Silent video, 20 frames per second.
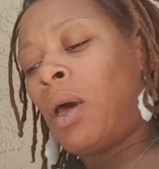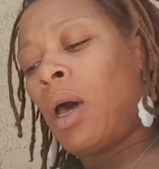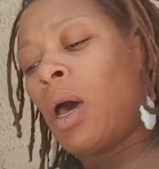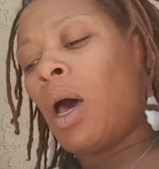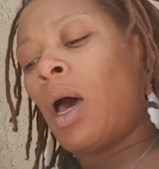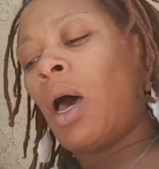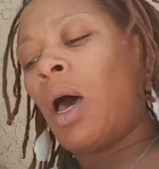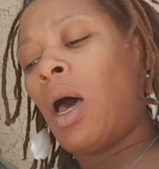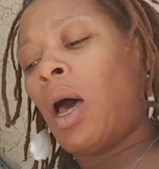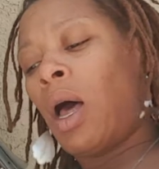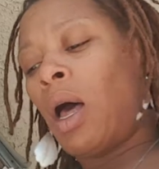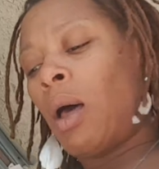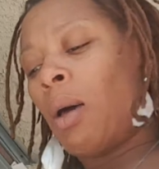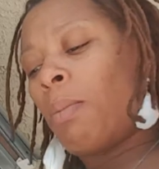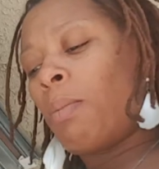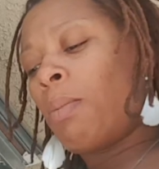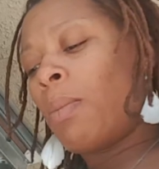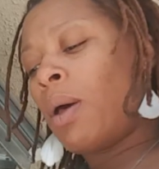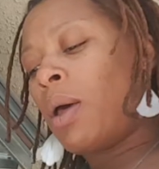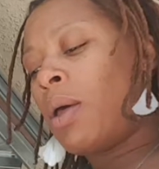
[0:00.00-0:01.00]

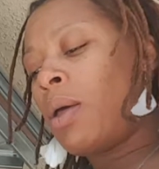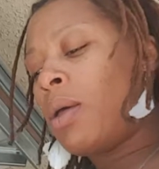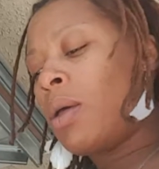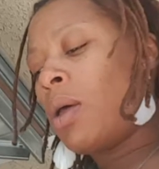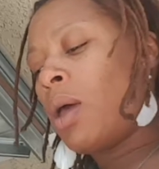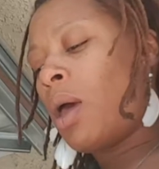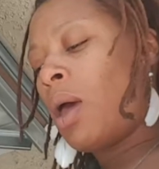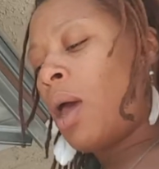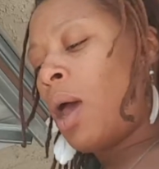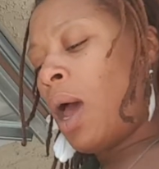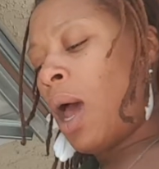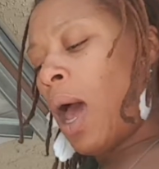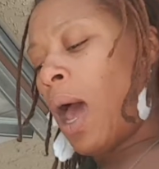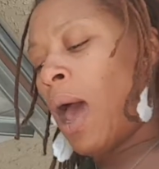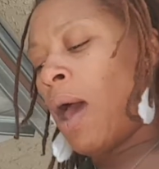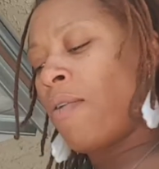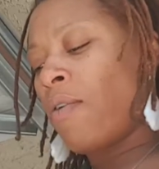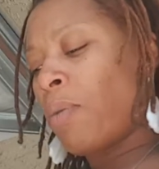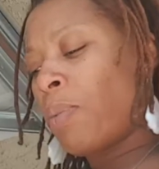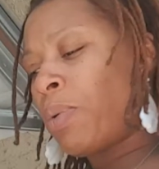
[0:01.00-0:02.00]
I
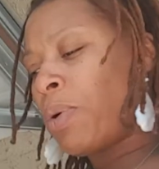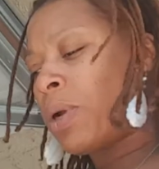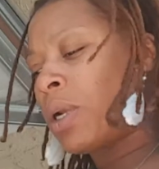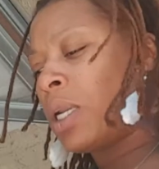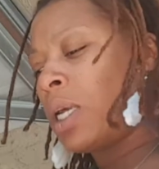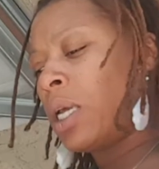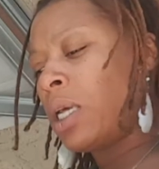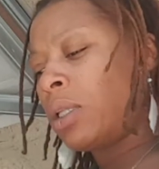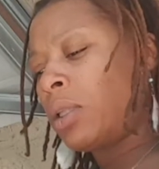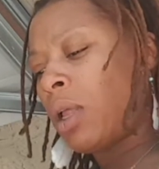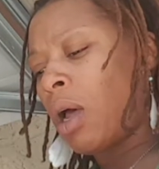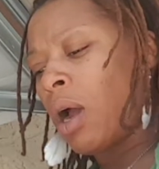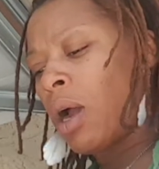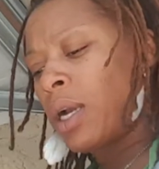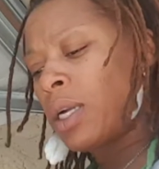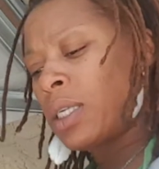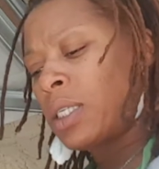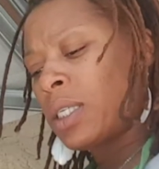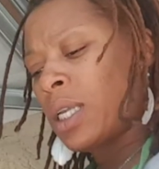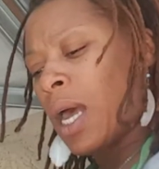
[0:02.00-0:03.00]
have a pretty
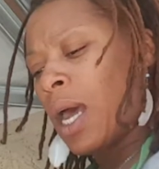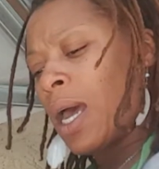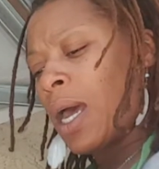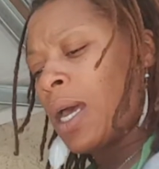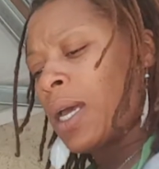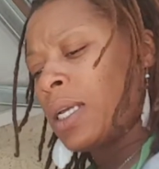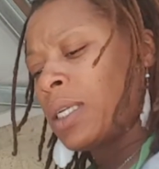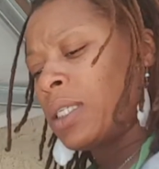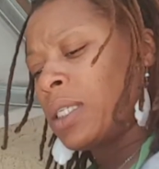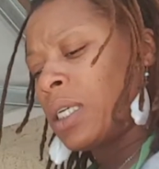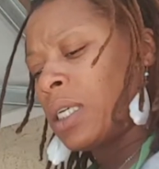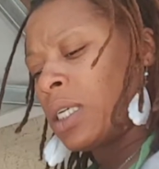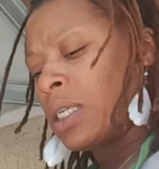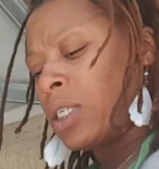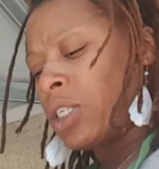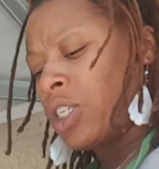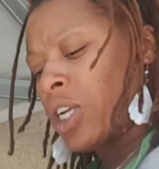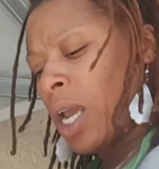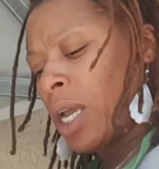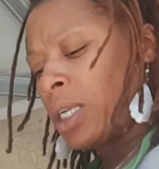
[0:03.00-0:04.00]
large size
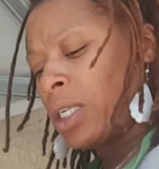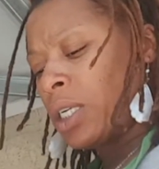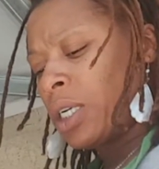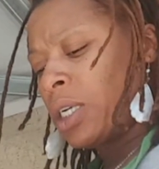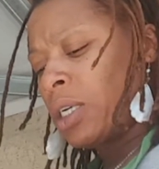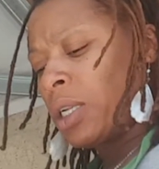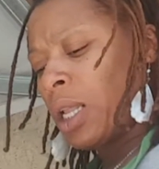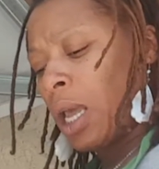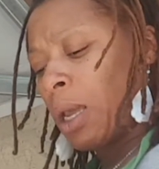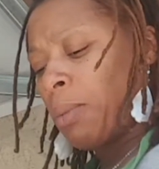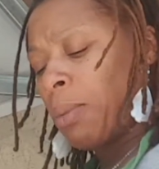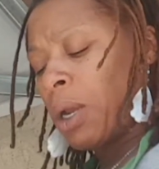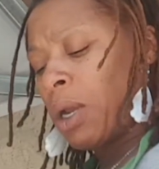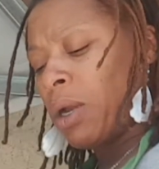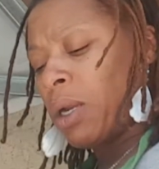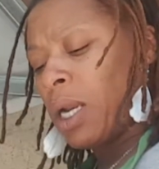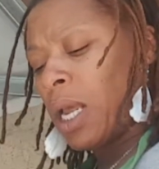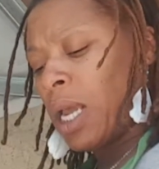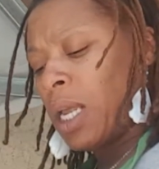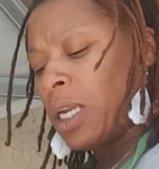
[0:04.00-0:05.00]
injector, like
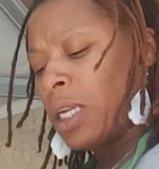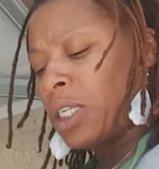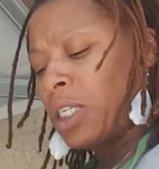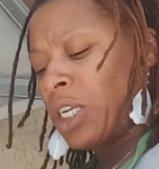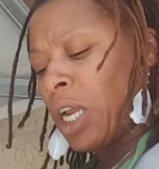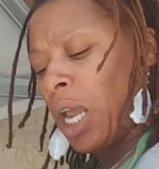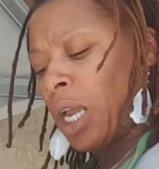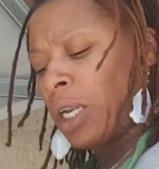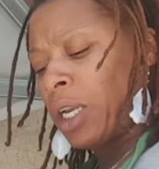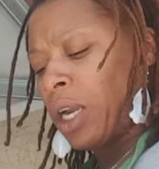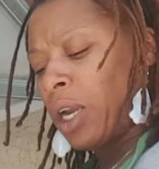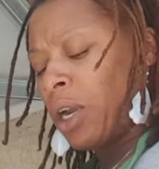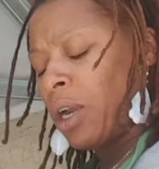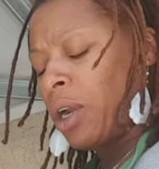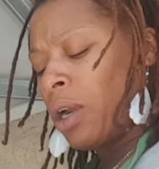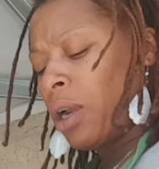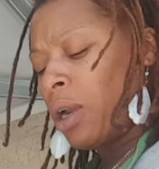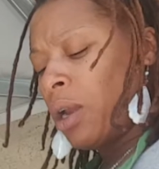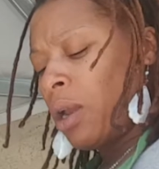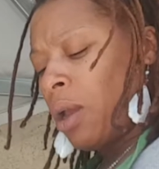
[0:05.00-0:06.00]
marinade
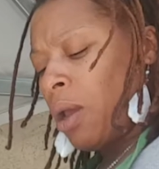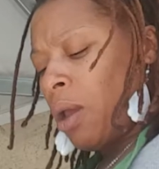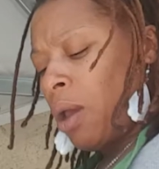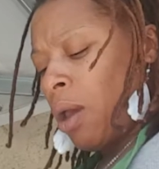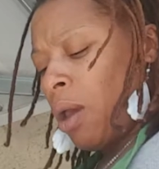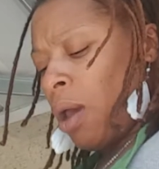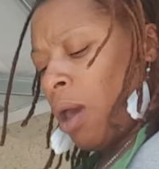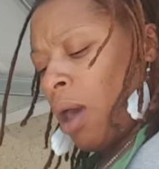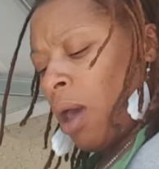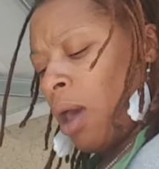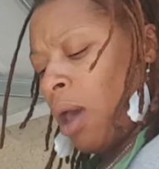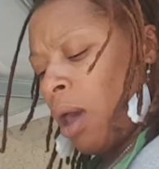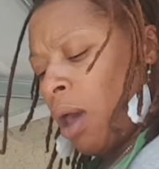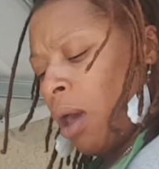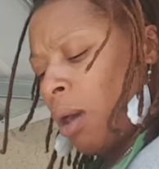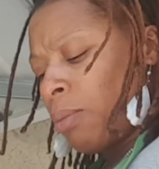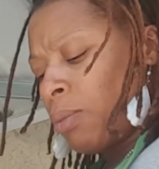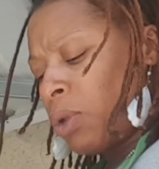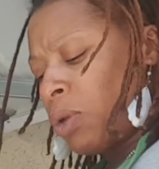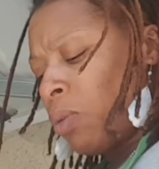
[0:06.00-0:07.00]
injector.
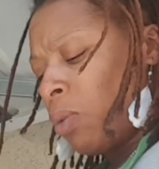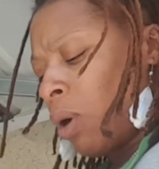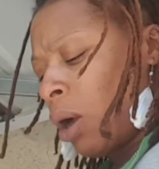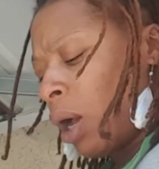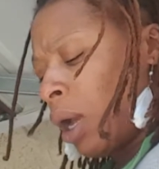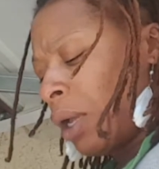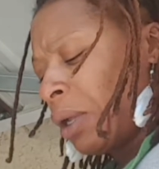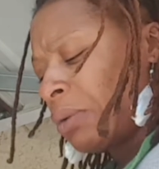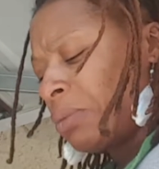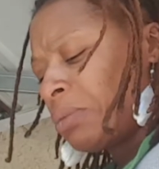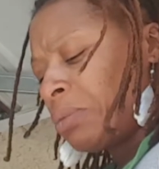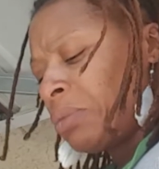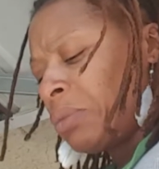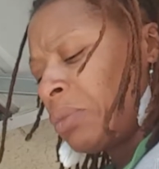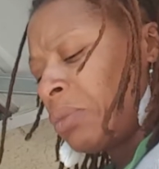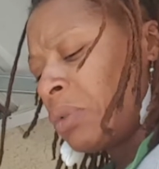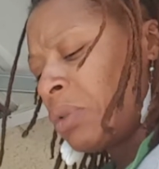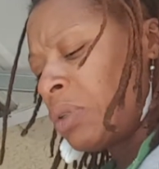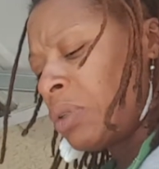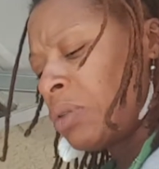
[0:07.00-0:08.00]
You want
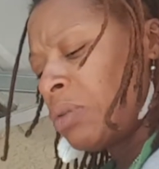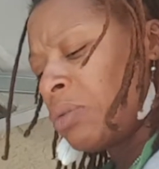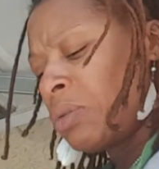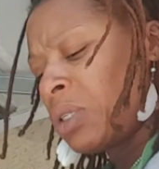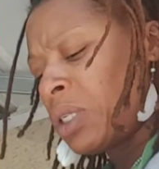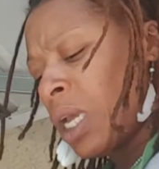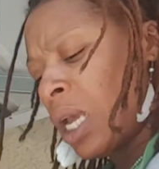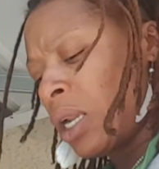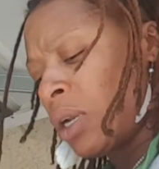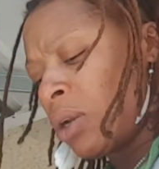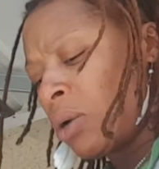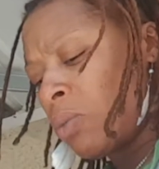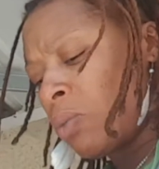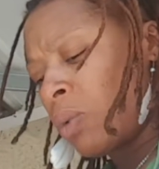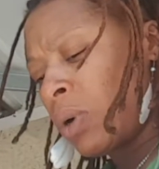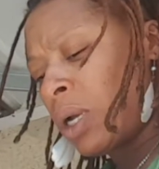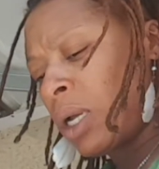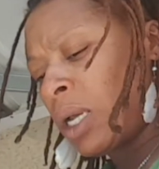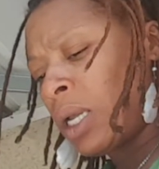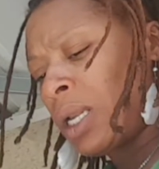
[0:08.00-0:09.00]
standard
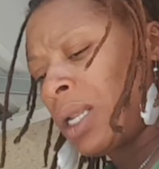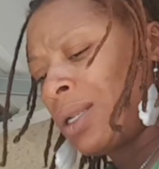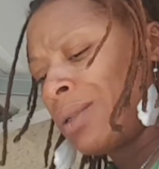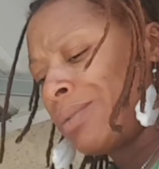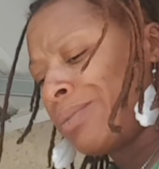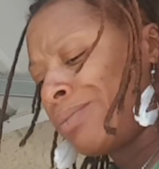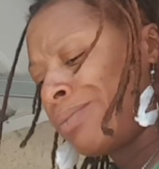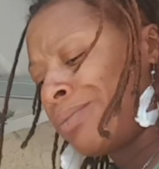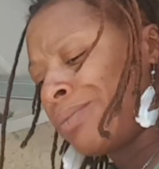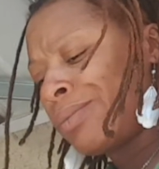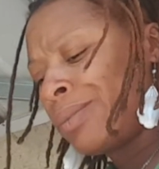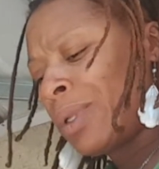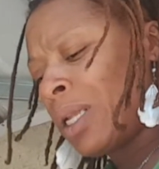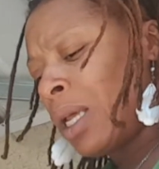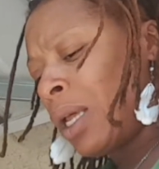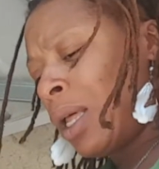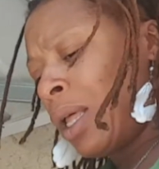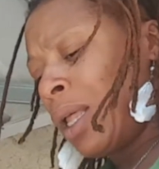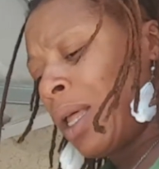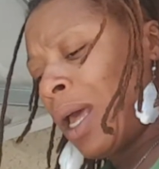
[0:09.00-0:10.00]
one.
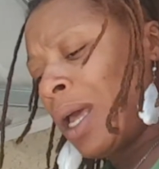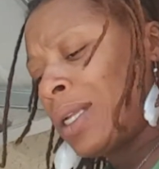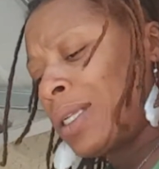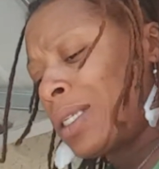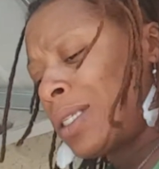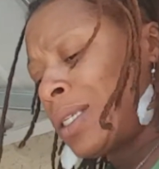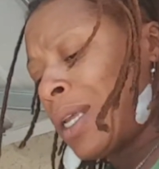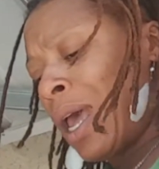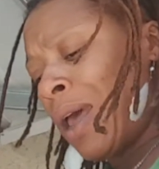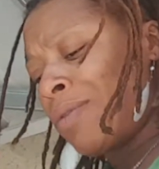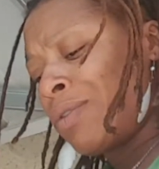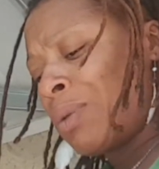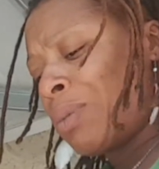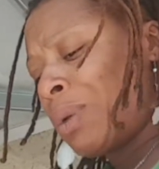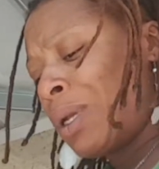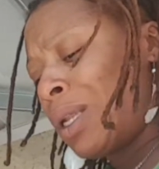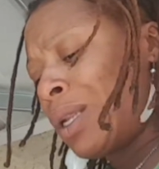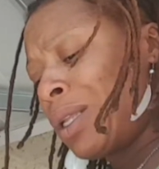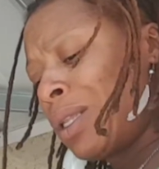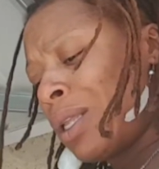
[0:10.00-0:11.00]
It doesn't have to
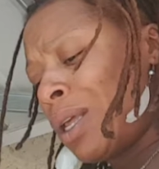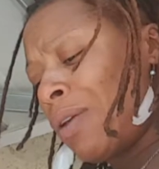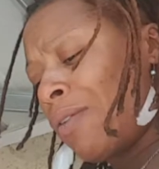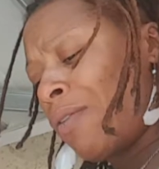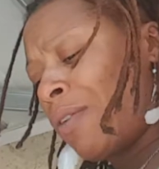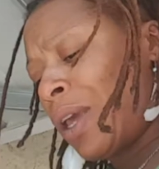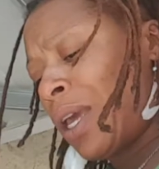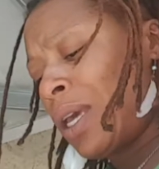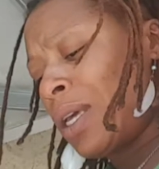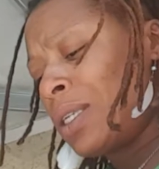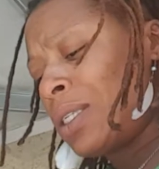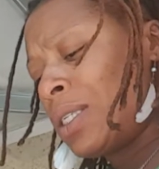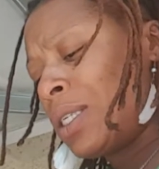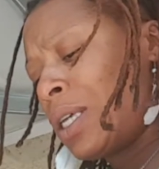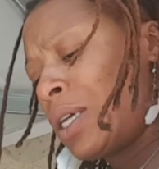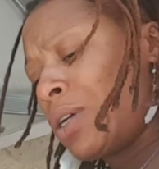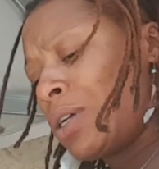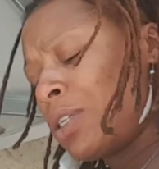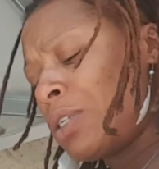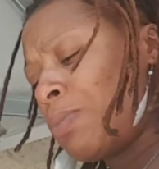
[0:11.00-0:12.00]
be anything
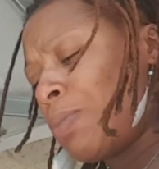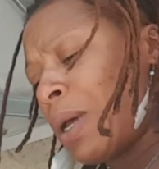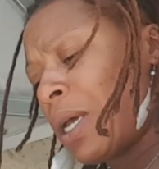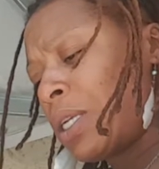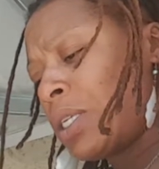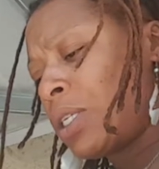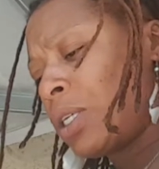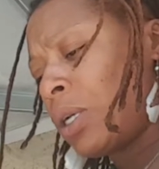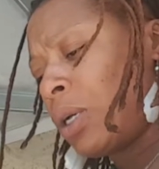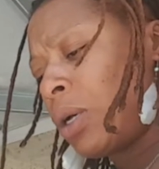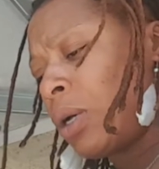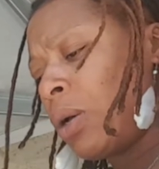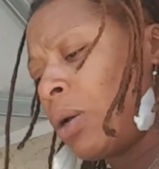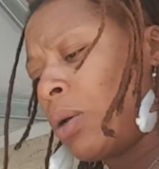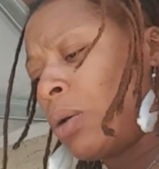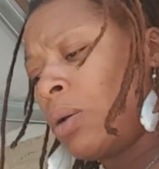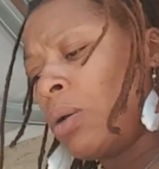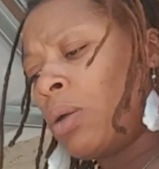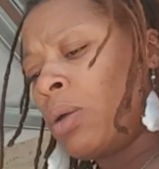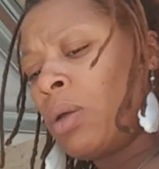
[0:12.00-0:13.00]
fancy or
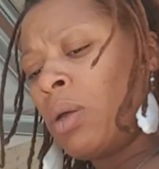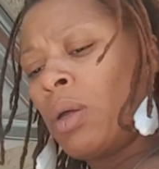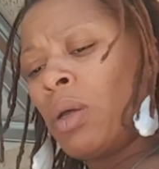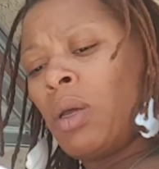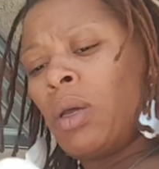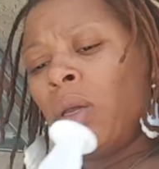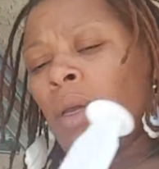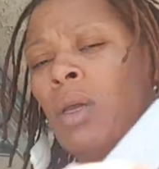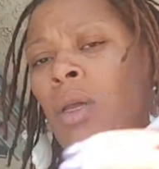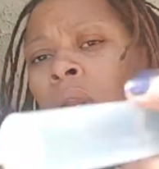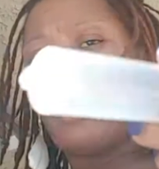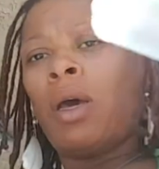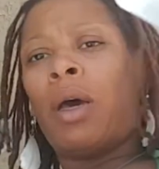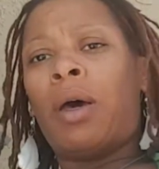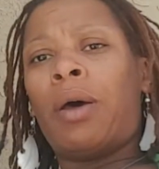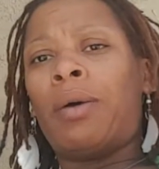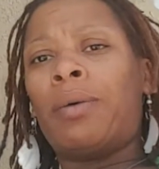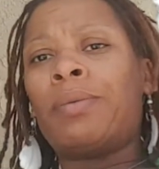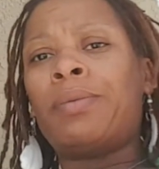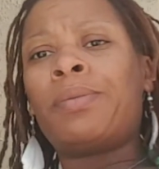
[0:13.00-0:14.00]
special, you
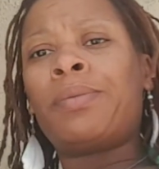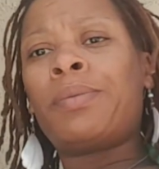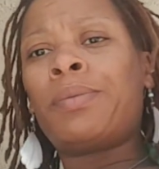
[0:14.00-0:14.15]
know.